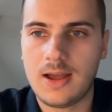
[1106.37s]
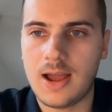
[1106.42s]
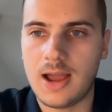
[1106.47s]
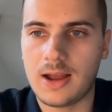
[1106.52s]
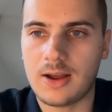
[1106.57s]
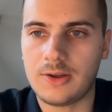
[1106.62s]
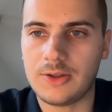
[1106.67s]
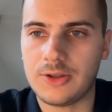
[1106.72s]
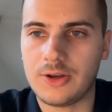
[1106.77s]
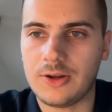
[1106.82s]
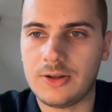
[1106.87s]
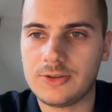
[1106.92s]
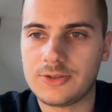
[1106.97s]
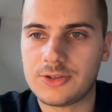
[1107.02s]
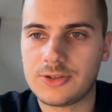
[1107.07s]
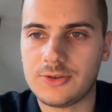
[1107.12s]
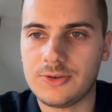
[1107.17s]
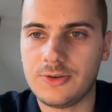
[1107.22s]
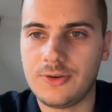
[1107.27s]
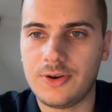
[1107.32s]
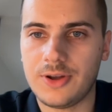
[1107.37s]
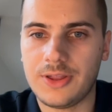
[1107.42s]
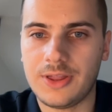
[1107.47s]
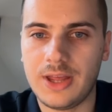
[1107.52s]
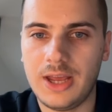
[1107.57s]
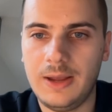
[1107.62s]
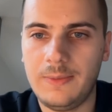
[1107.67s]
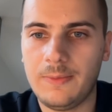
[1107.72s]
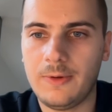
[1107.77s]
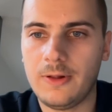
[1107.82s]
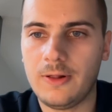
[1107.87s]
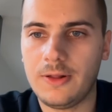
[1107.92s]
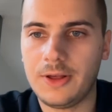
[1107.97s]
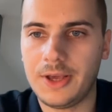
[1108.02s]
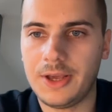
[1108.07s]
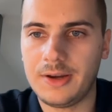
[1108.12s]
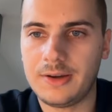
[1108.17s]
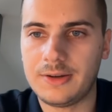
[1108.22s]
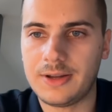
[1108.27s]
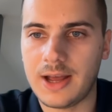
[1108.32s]
I could also enable
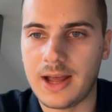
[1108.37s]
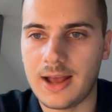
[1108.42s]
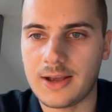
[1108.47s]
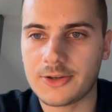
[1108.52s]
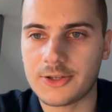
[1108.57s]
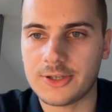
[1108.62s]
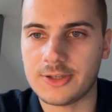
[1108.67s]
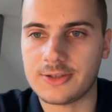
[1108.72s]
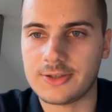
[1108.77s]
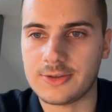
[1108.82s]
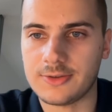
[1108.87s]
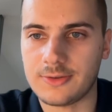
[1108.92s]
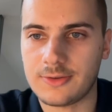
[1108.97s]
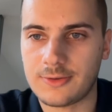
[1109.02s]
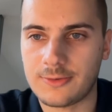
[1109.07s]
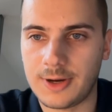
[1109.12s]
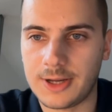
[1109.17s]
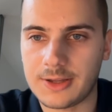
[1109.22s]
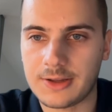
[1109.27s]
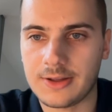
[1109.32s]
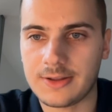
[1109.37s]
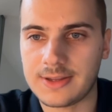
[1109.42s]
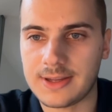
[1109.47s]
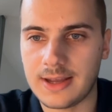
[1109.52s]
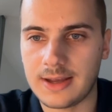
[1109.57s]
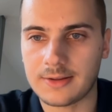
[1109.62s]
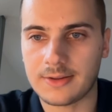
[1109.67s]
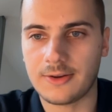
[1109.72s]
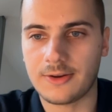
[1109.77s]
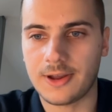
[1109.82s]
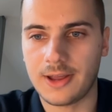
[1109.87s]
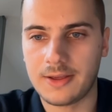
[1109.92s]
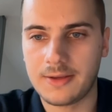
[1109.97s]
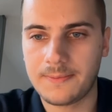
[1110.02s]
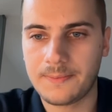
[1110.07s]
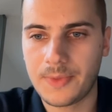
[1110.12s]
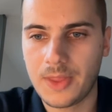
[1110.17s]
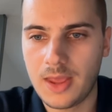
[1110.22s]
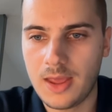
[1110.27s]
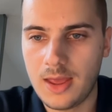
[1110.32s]
here the action, so create contact,
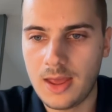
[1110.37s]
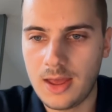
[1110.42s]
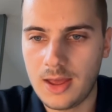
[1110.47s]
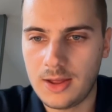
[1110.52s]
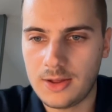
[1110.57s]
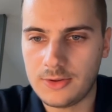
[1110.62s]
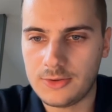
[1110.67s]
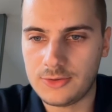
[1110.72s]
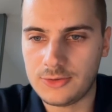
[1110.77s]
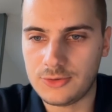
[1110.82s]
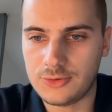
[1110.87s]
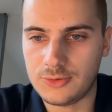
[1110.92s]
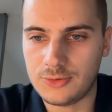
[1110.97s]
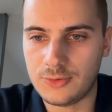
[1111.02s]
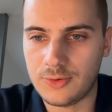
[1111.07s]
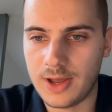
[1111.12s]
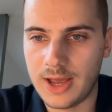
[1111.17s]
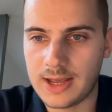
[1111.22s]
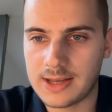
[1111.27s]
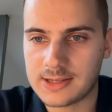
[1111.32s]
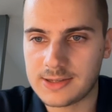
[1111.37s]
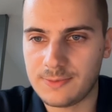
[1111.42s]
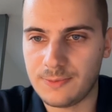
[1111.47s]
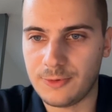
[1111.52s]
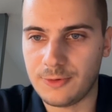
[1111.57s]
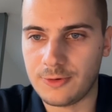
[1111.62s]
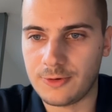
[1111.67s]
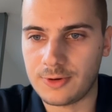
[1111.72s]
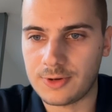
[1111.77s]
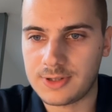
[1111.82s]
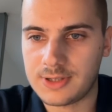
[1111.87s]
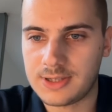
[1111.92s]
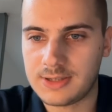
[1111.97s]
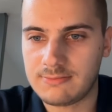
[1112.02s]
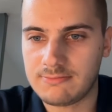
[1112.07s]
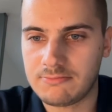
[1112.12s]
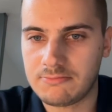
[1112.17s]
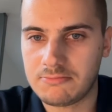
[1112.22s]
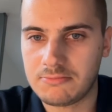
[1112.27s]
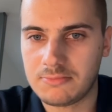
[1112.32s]
to export
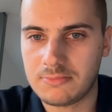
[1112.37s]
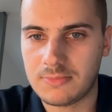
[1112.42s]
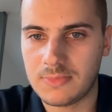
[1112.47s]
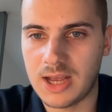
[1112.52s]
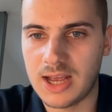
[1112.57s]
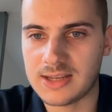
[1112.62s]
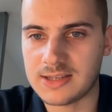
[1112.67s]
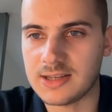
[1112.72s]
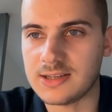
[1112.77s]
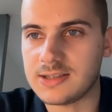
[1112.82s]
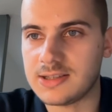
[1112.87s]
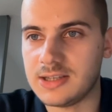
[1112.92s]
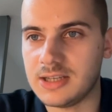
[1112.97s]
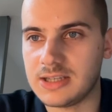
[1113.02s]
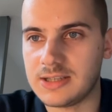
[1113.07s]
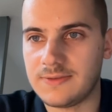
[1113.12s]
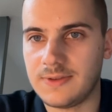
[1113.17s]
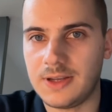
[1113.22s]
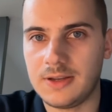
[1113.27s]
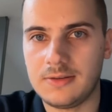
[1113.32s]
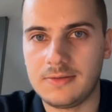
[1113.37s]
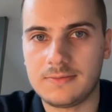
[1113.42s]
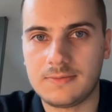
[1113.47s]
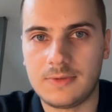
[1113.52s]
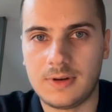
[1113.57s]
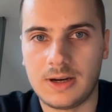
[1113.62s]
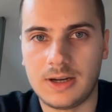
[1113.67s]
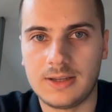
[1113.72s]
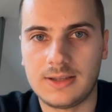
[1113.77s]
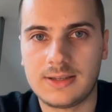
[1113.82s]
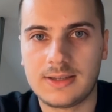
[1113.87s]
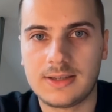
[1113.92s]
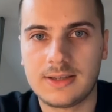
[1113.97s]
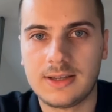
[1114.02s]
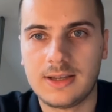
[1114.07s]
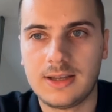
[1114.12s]
as a CSV, right?